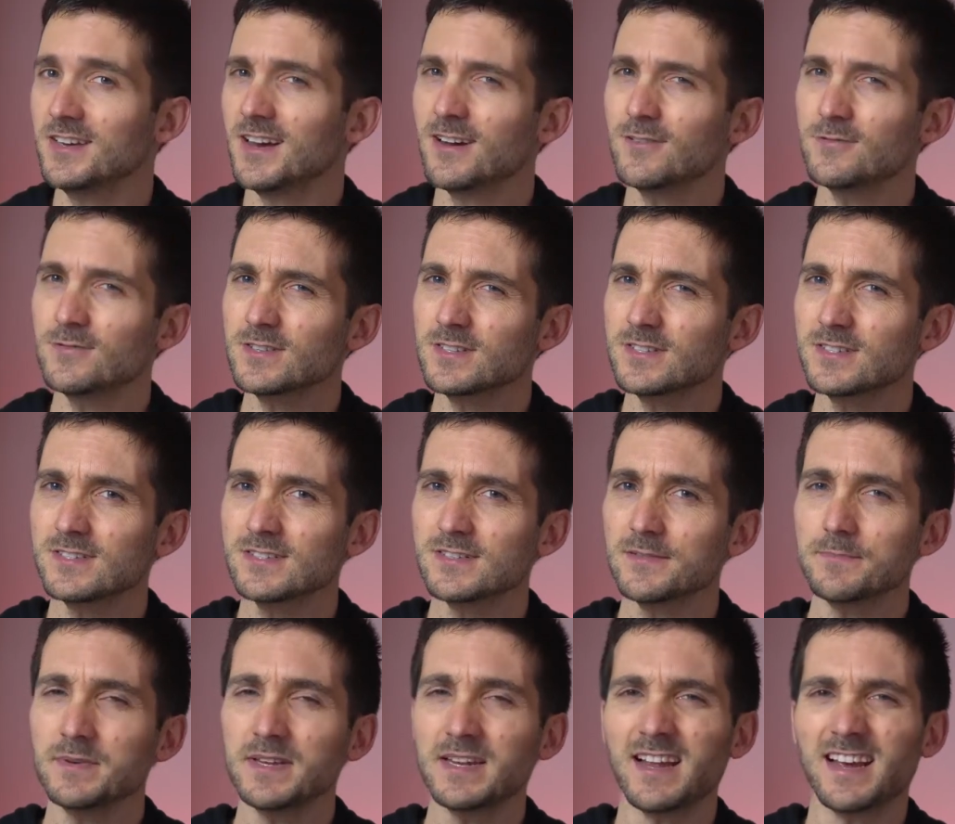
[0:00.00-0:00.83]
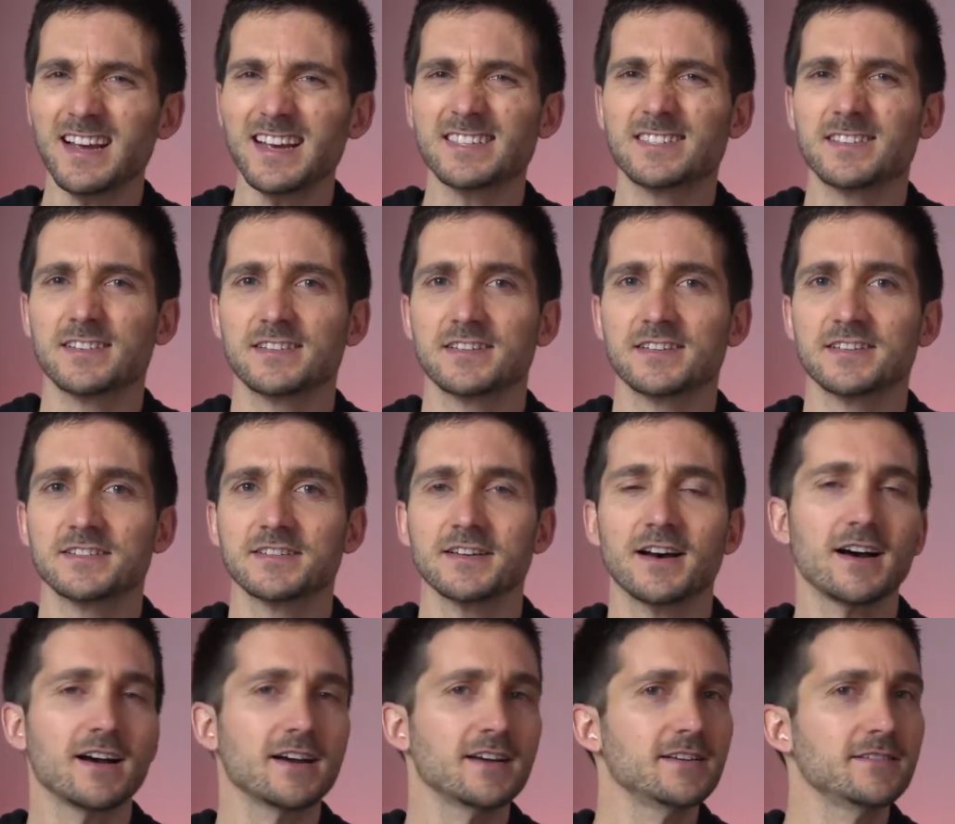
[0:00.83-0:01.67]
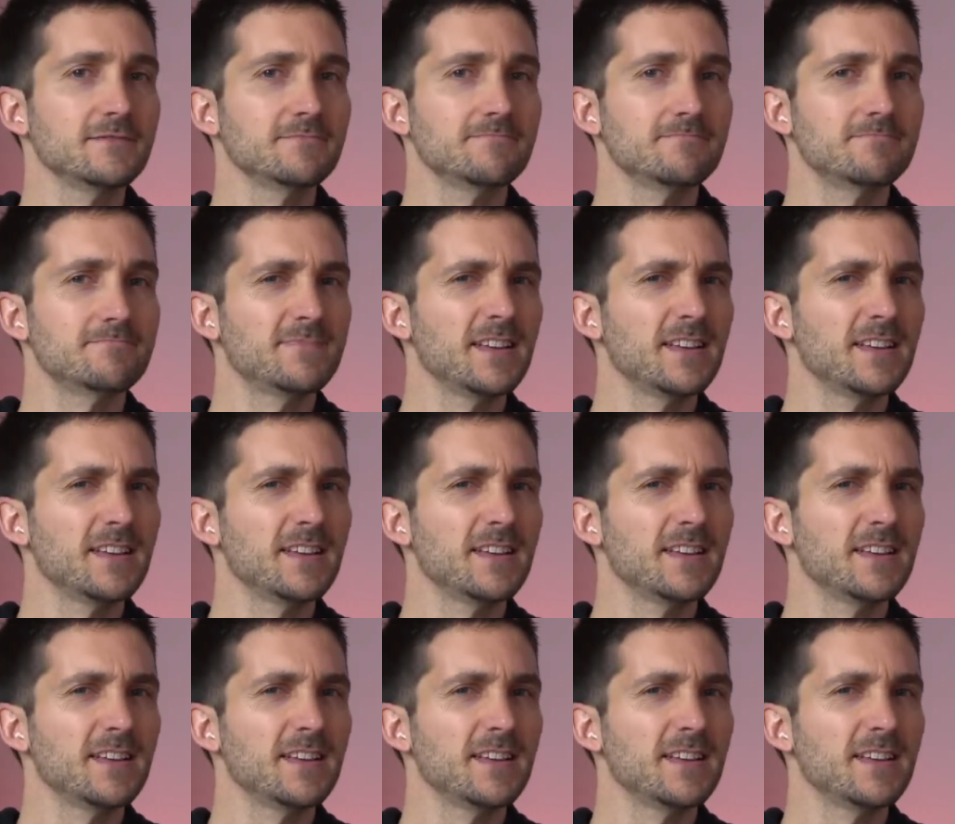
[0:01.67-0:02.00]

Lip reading: I was a bit hesitant. I